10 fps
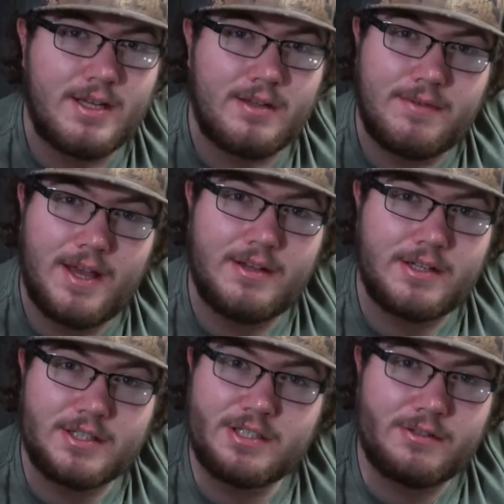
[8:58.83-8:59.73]
If you had an
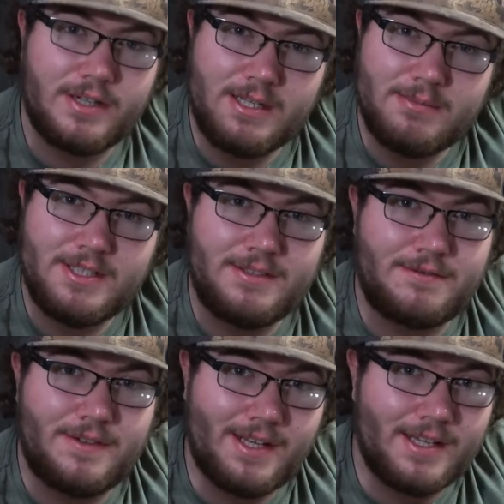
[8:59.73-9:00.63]
extremely
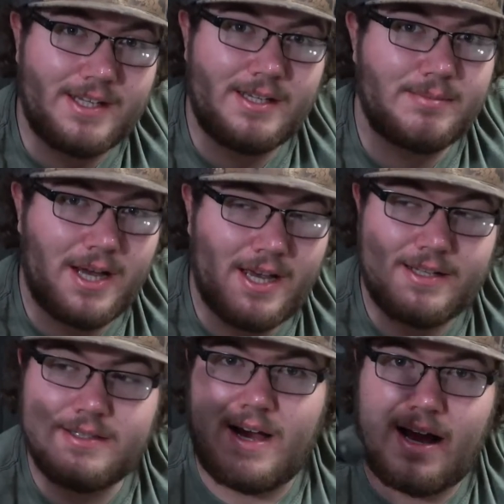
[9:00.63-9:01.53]
finicky
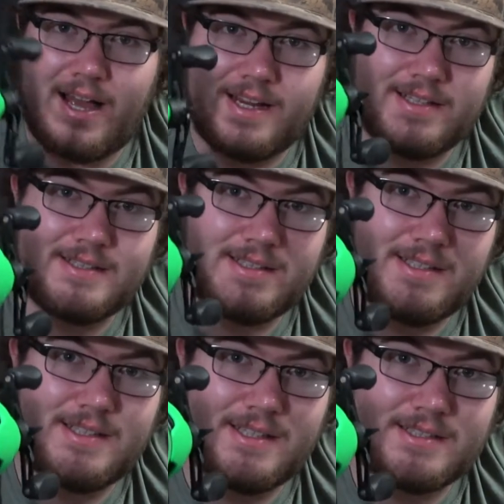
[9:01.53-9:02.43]
bite, I could
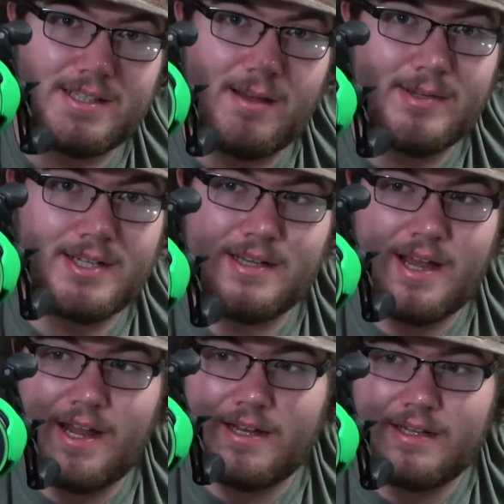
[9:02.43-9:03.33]
see this coming in
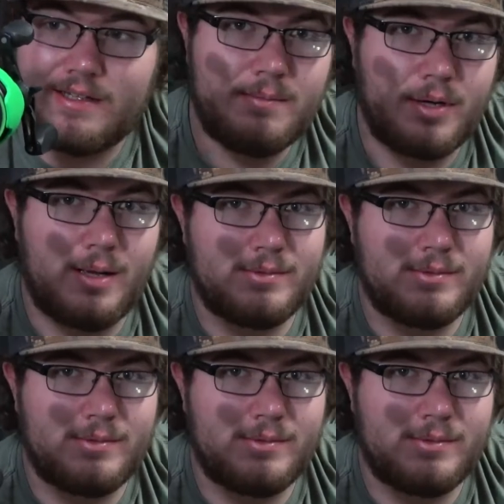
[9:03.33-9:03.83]
handy, but I'm